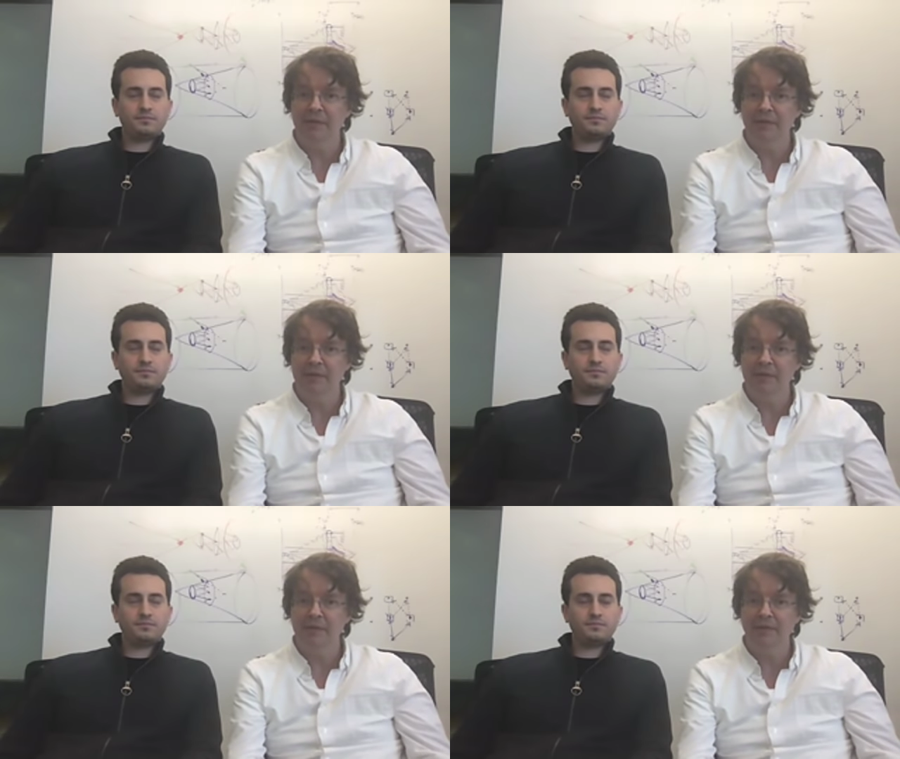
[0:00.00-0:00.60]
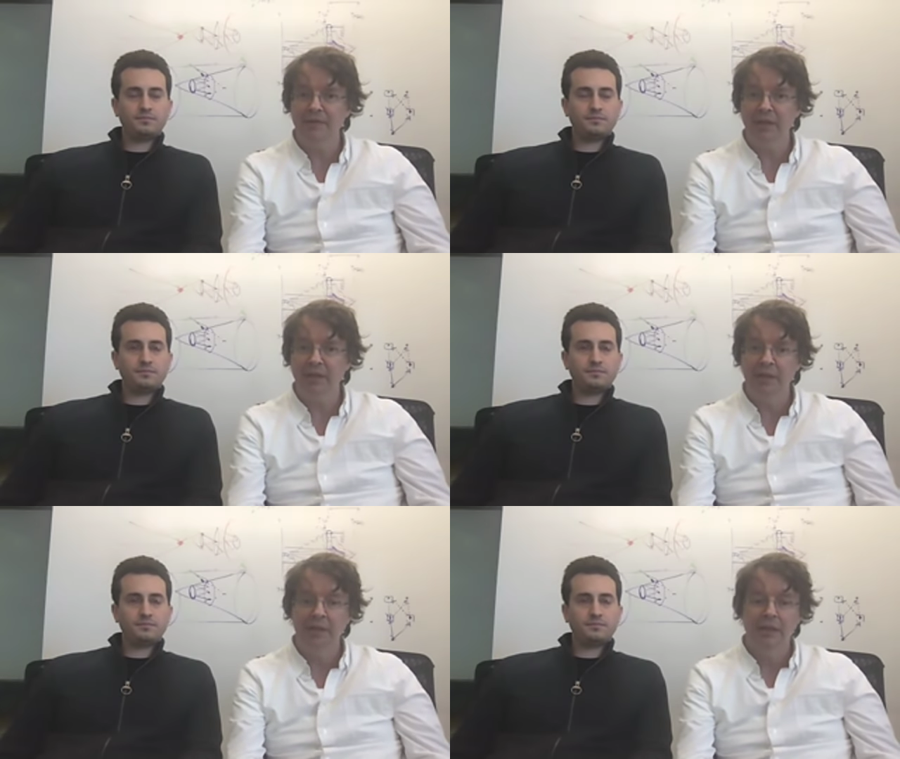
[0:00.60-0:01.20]
Speaker 1: specific.
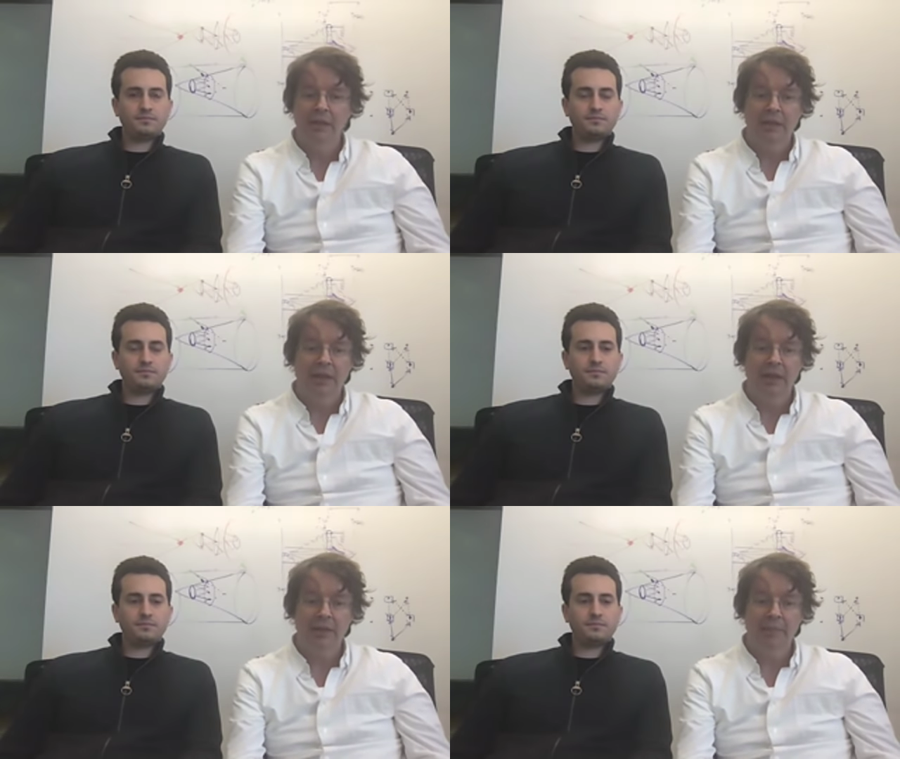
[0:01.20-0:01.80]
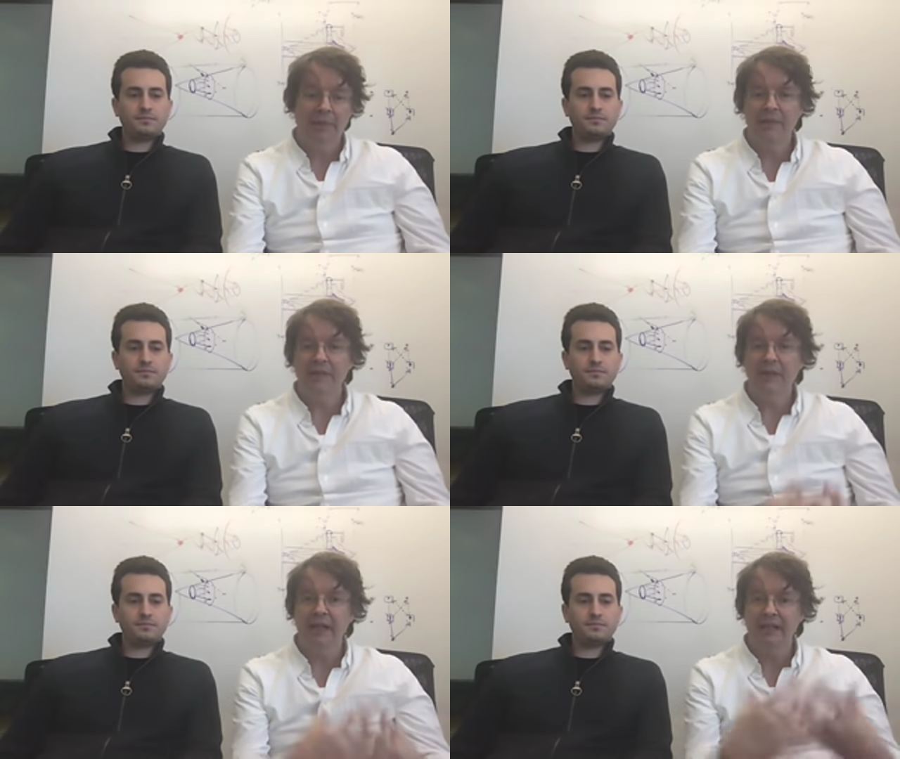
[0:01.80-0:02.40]
Um, there's things
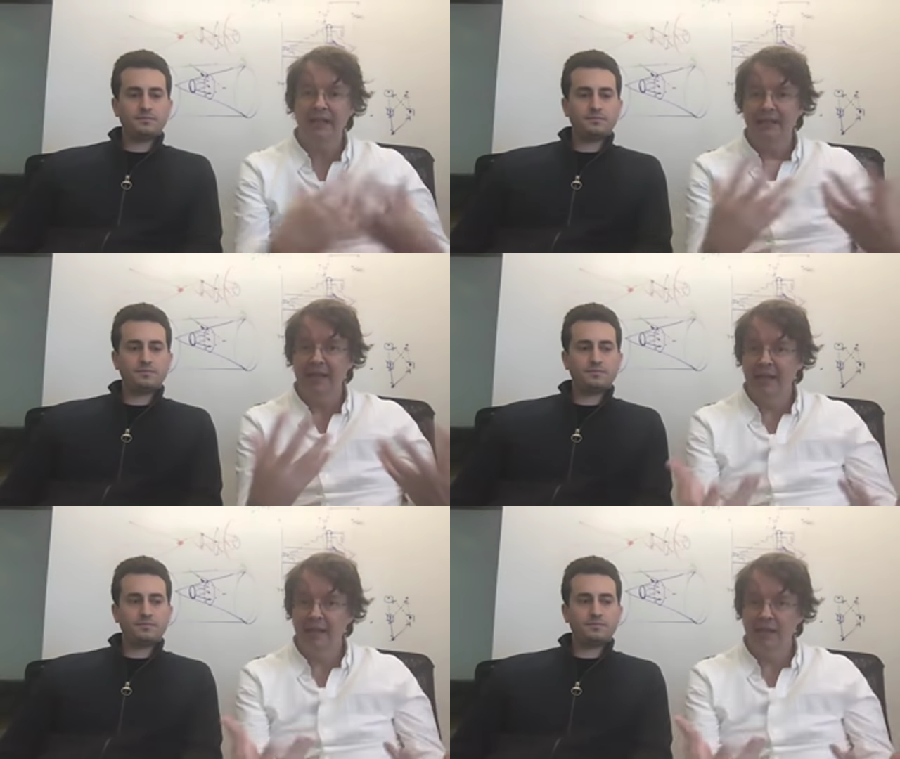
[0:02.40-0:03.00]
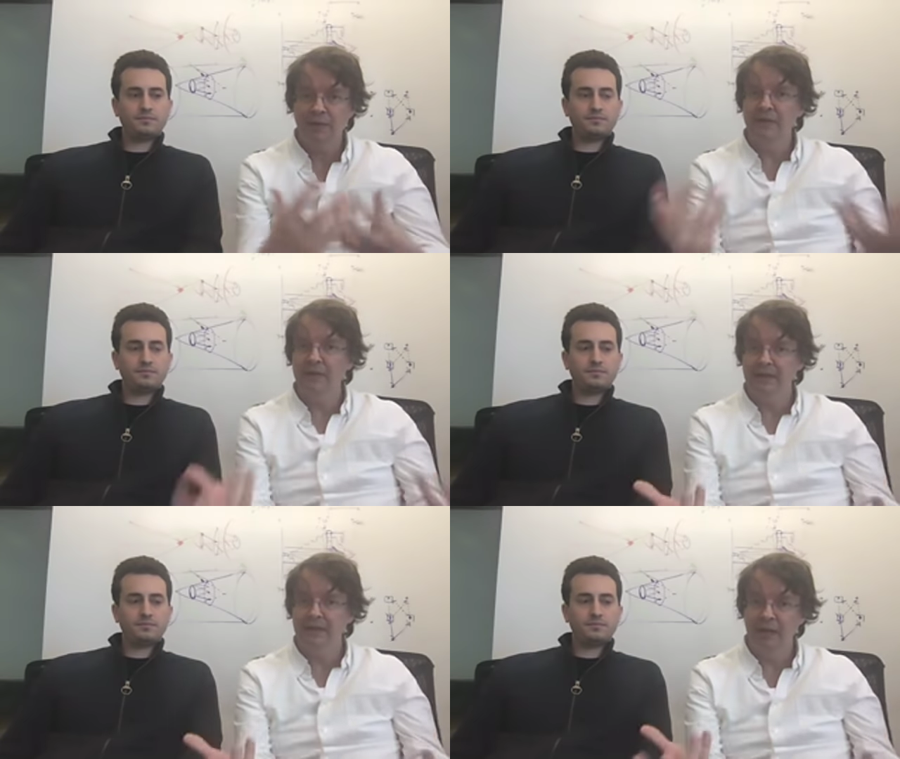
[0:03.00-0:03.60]
like date. You use things like
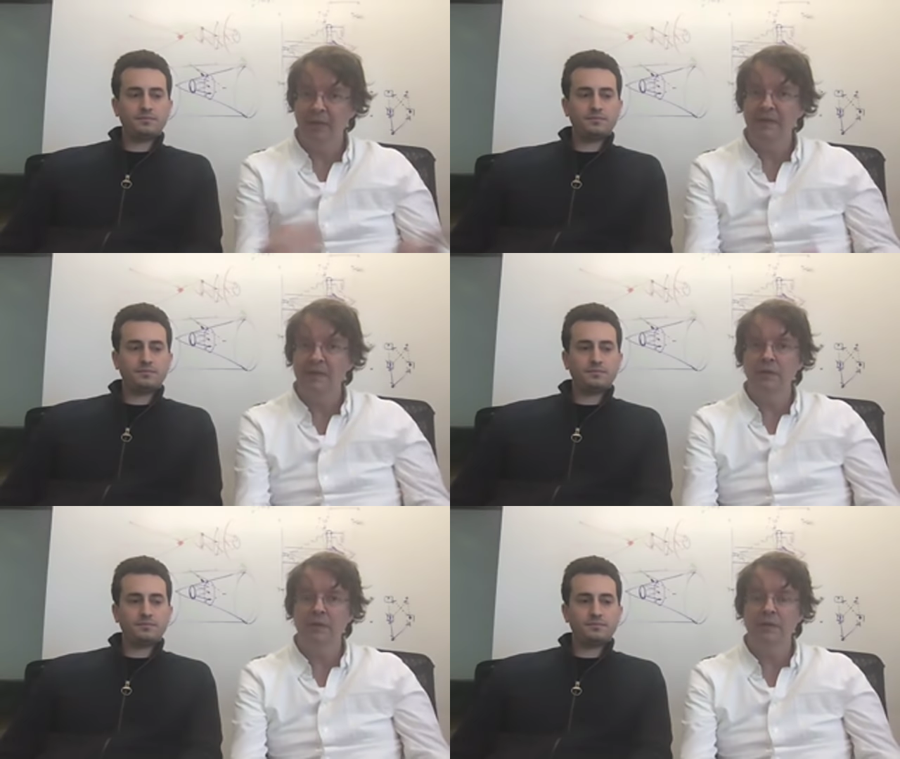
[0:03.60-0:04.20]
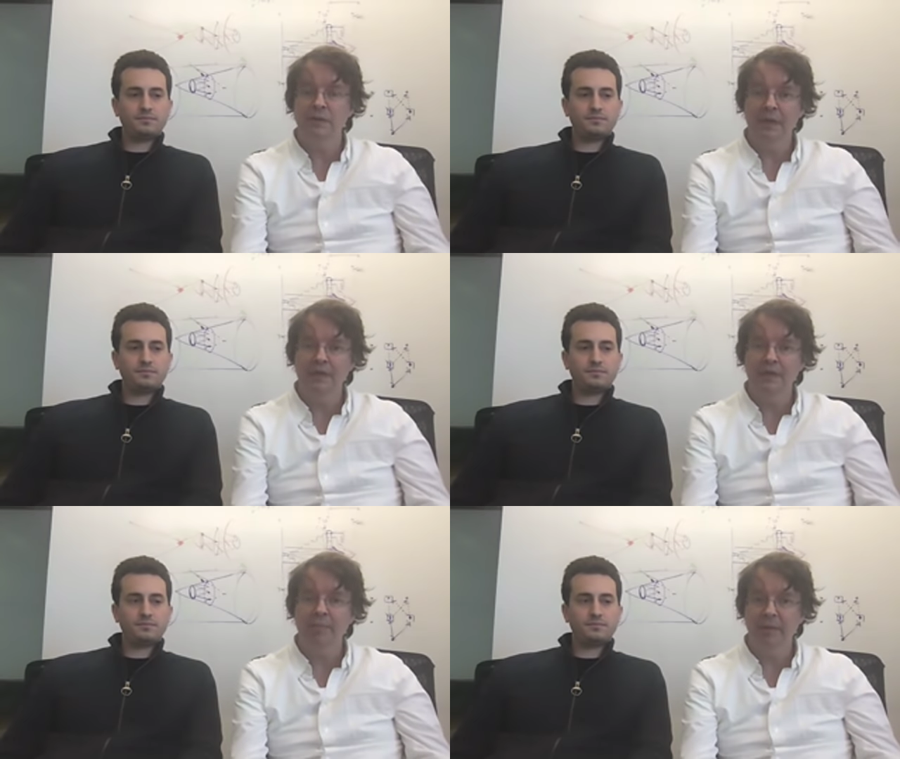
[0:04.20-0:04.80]
databases. You use things
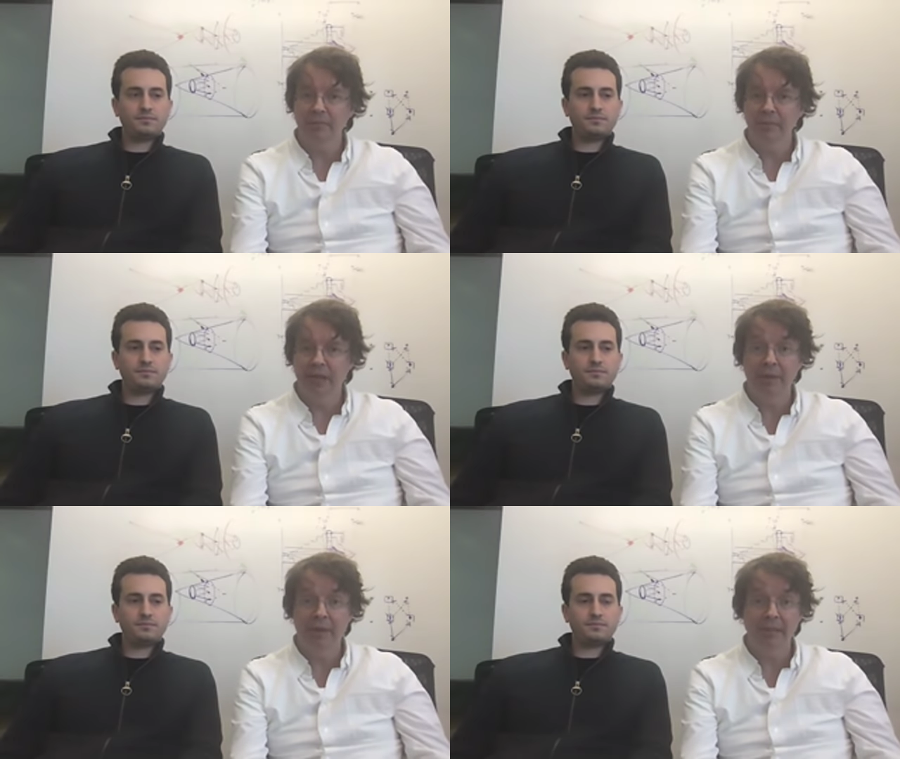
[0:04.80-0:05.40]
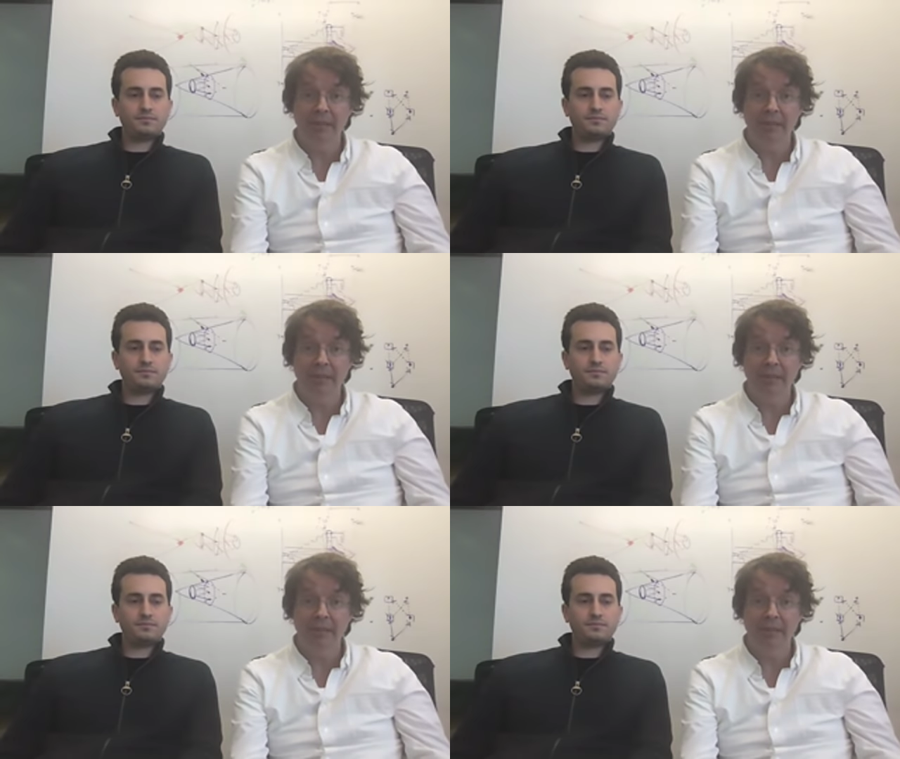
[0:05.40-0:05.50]
like uh, public